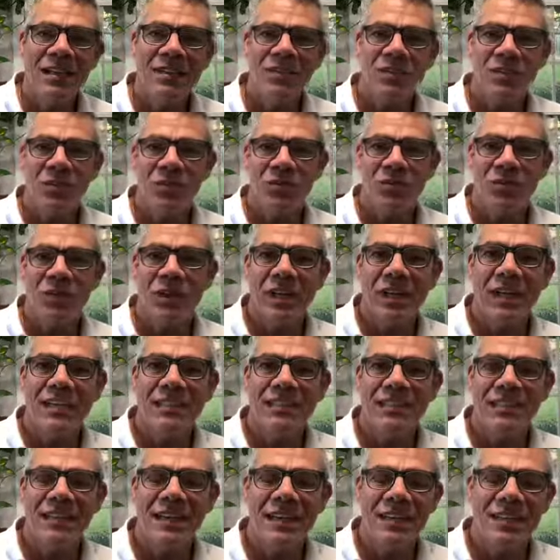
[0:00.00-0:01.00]
Don't forget,
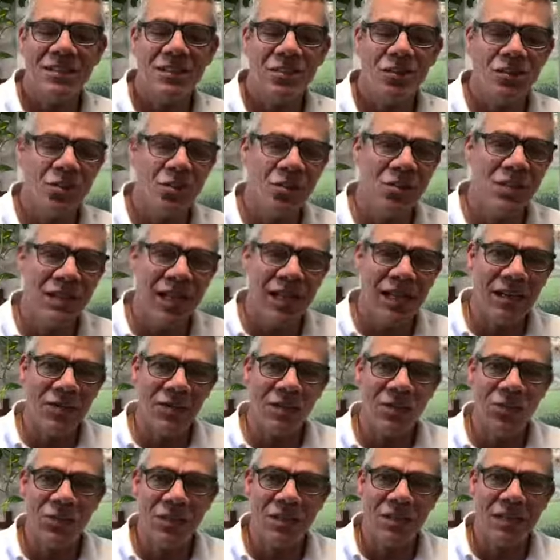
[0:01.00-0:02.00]
today is Tuesday,
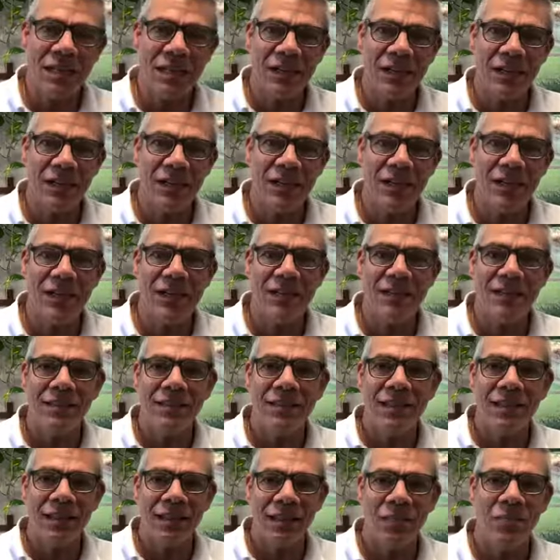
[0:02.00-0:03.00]
newsletter day.
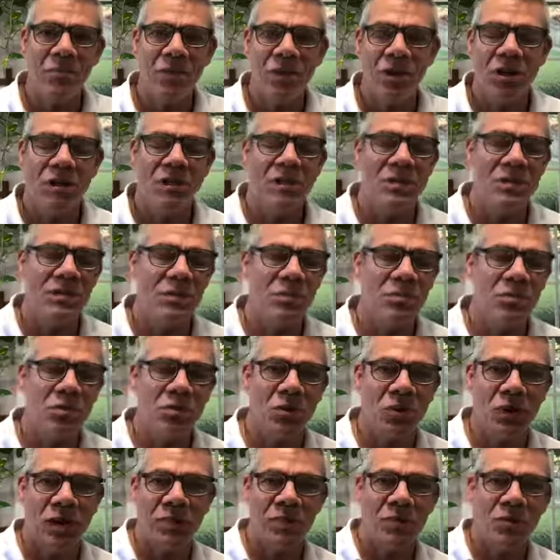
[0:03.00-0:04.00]
Um, you can
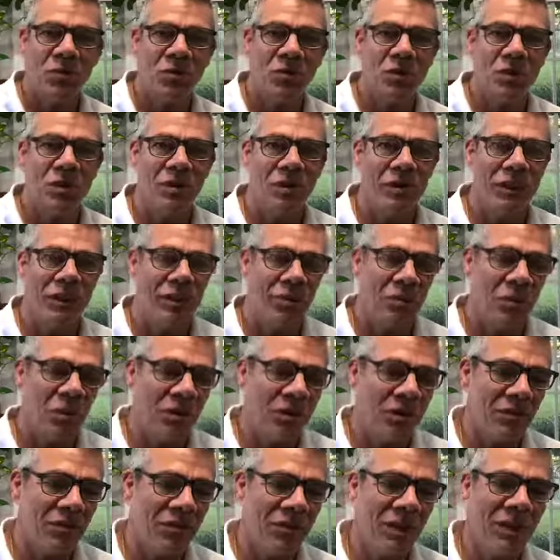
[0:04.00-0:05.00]
subscribe through the link
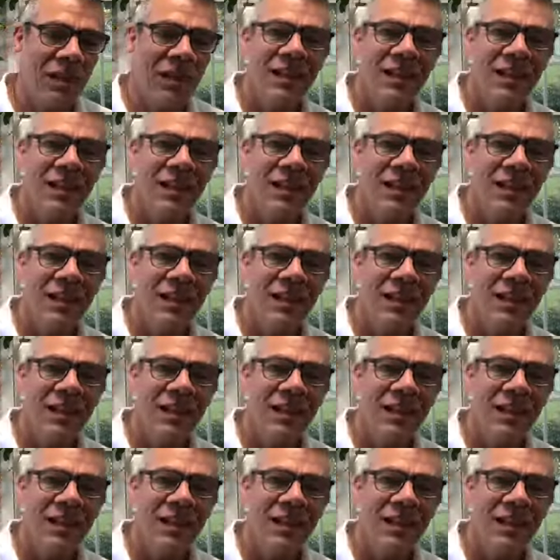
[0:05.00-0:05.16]
above.